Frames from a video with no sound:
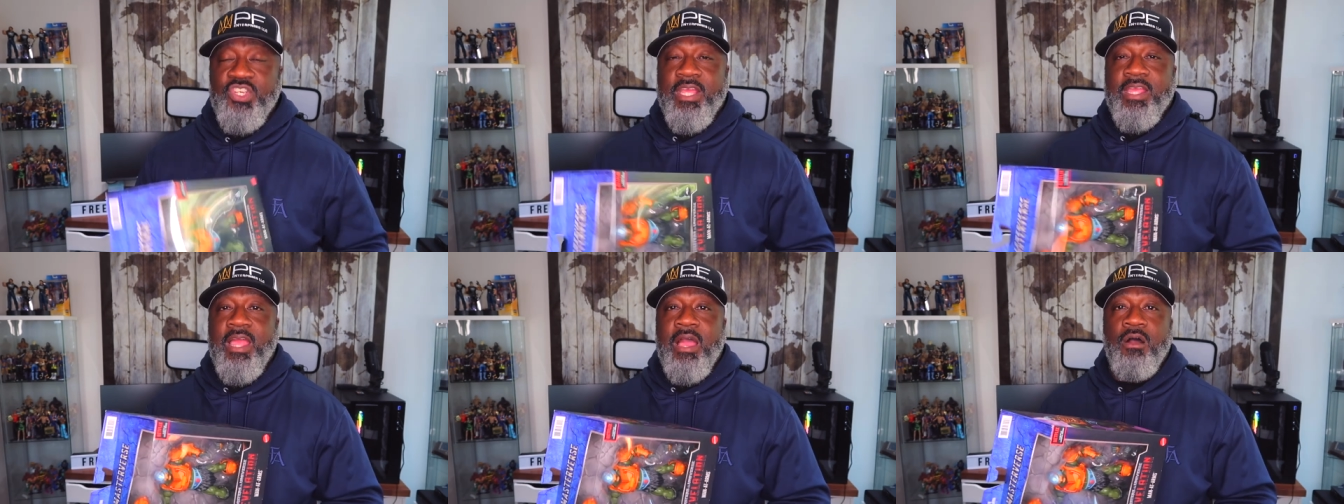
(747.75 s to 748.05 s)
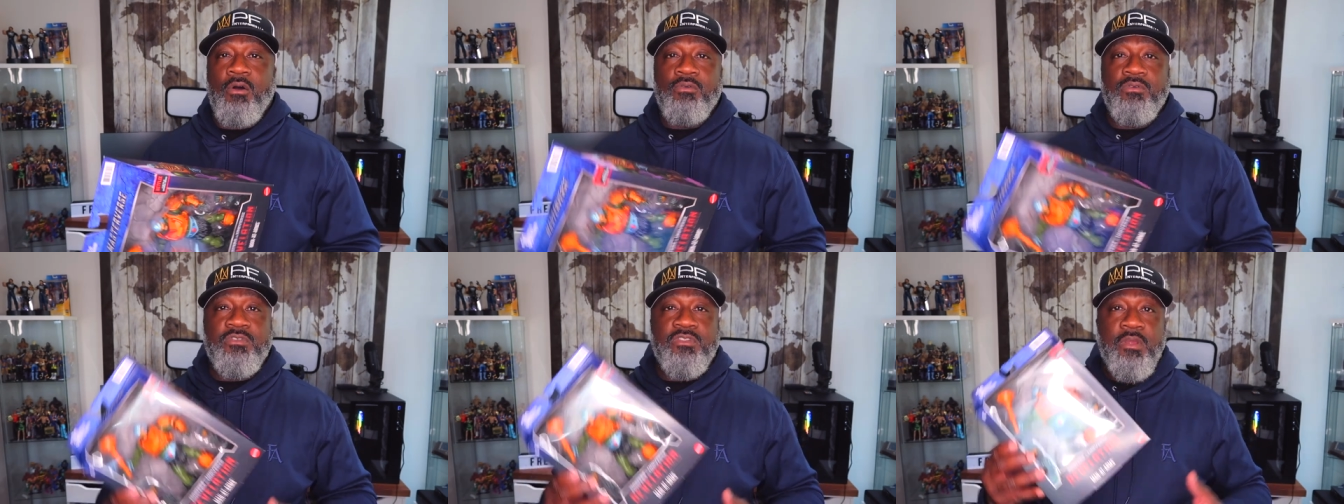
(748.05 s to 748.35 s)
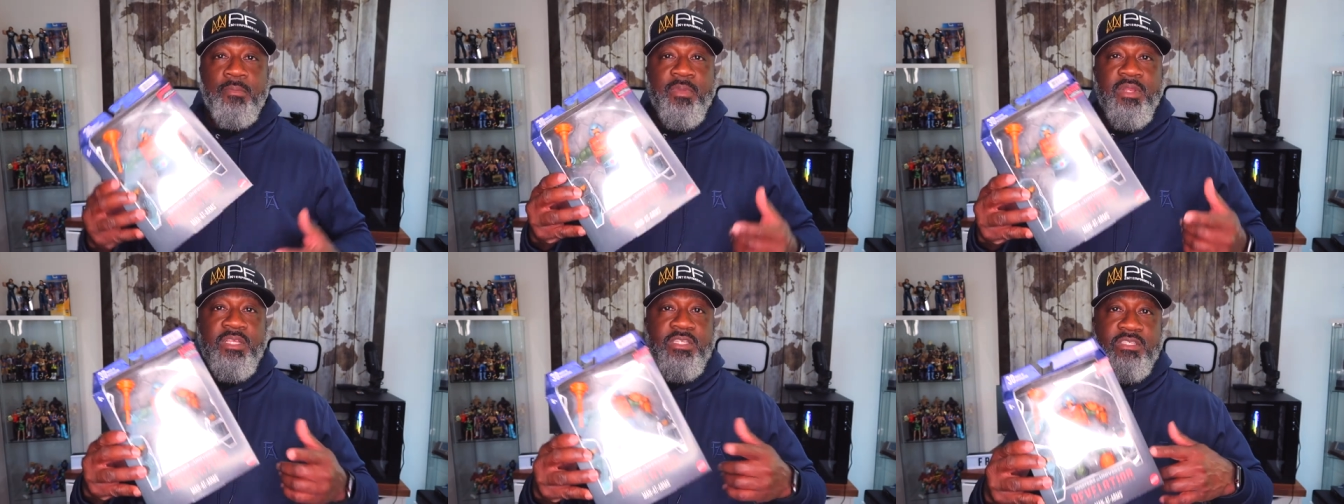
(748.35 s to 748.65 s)
check out
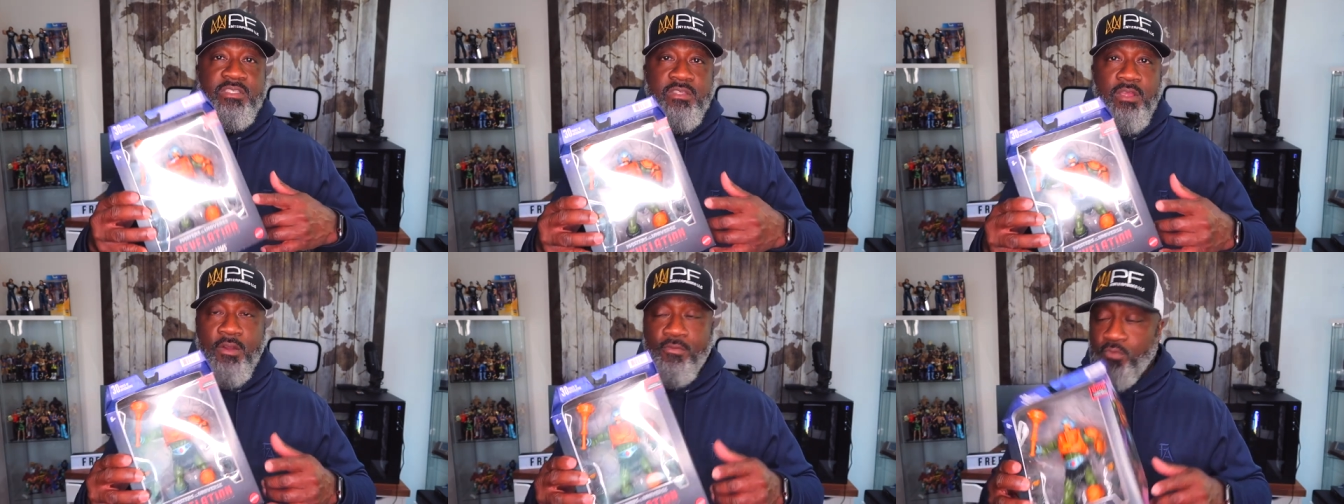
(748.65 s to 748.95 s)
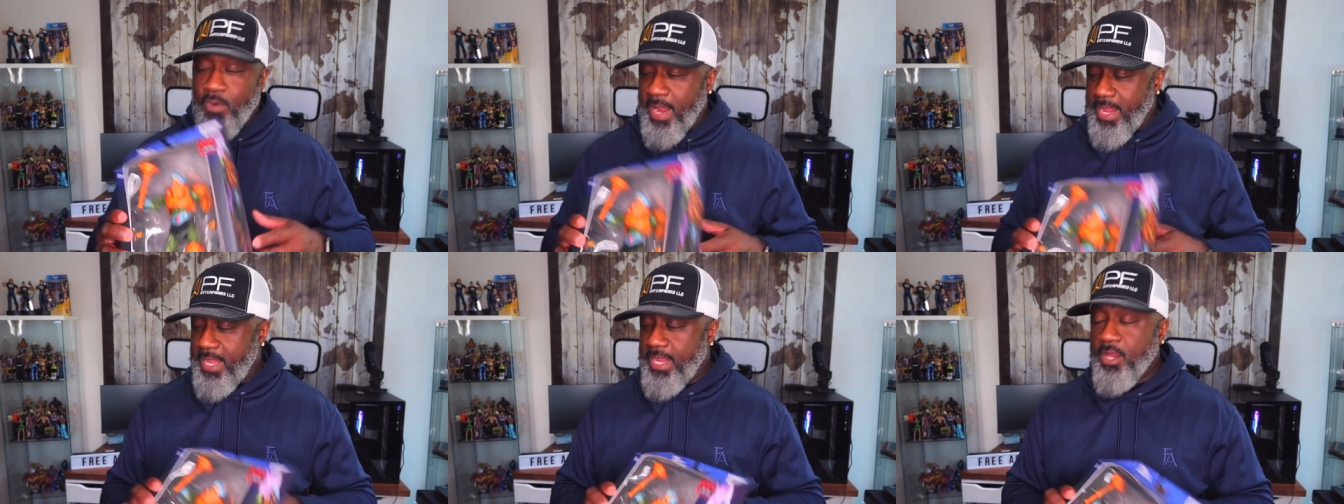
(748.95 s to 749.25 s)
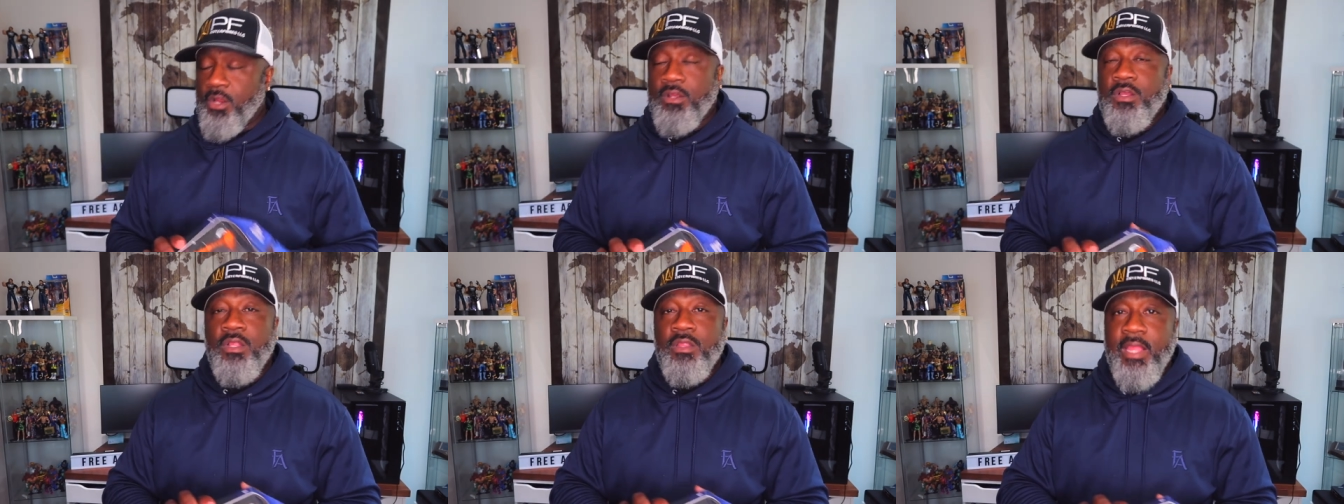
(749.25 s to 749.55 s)
some of this stuff right
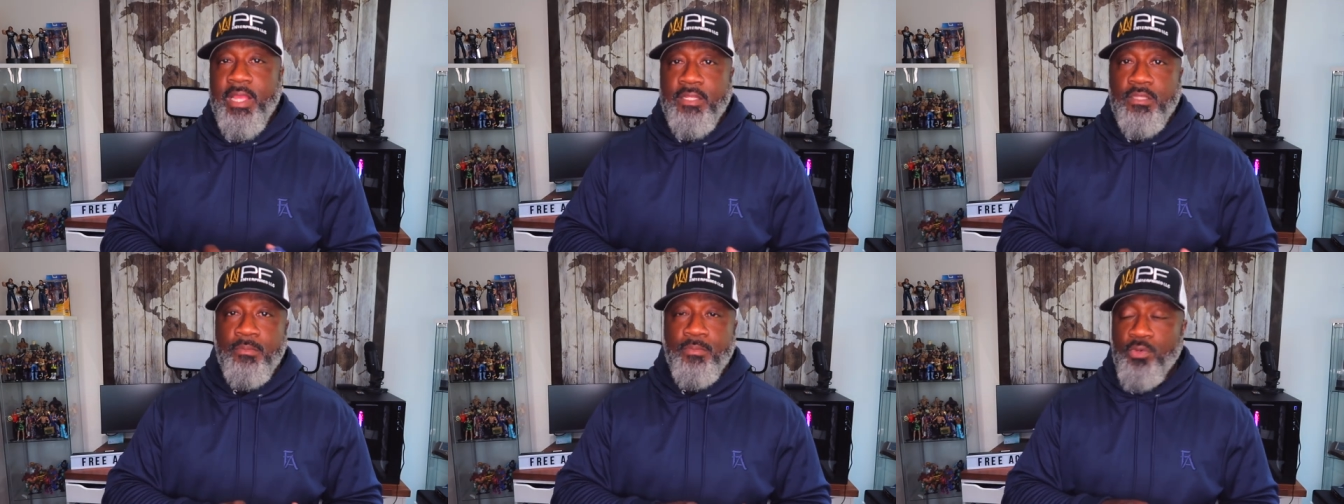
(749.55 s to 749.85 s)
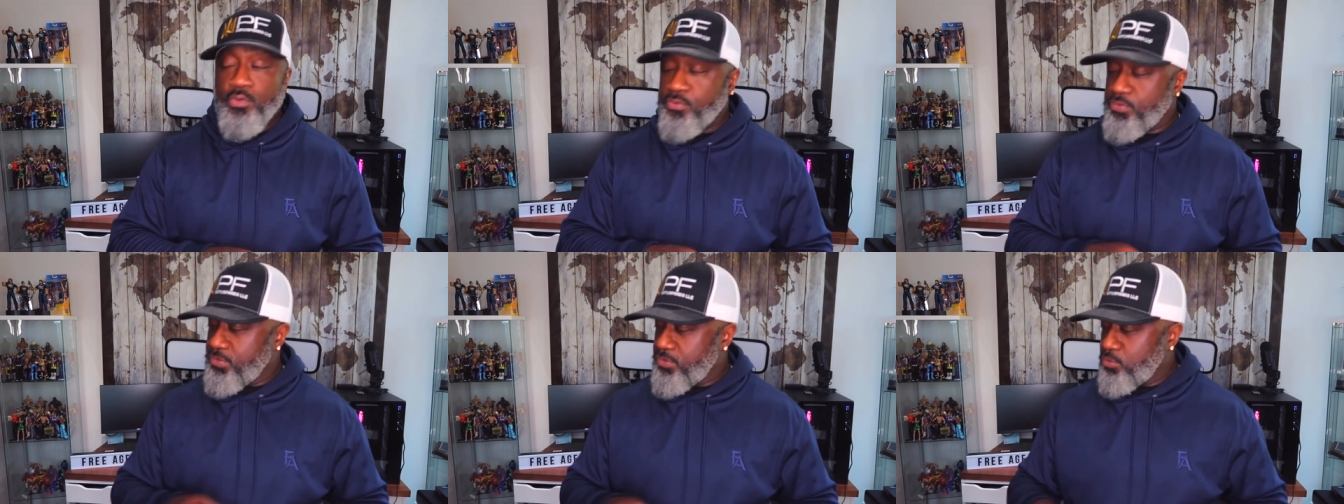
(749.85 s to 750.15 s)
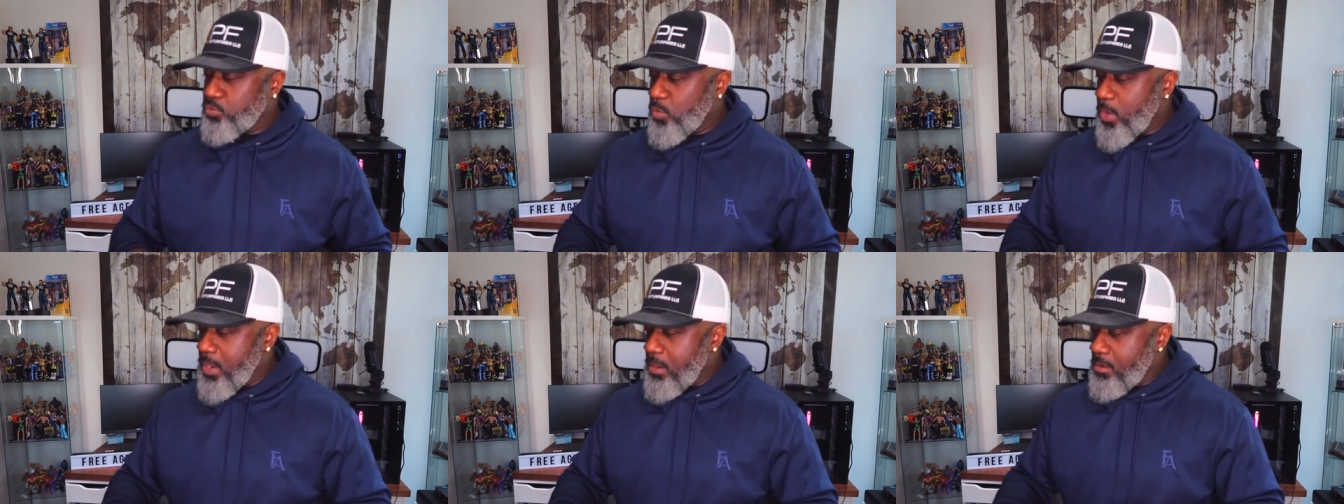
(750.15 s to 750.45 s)
here, collectibles
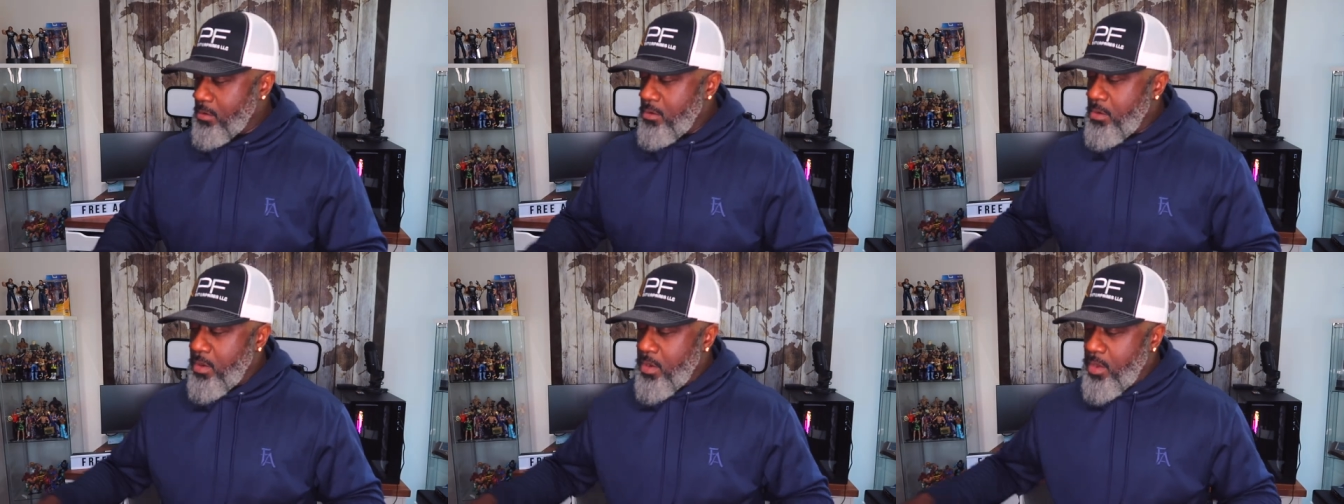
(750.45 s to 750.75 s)
as well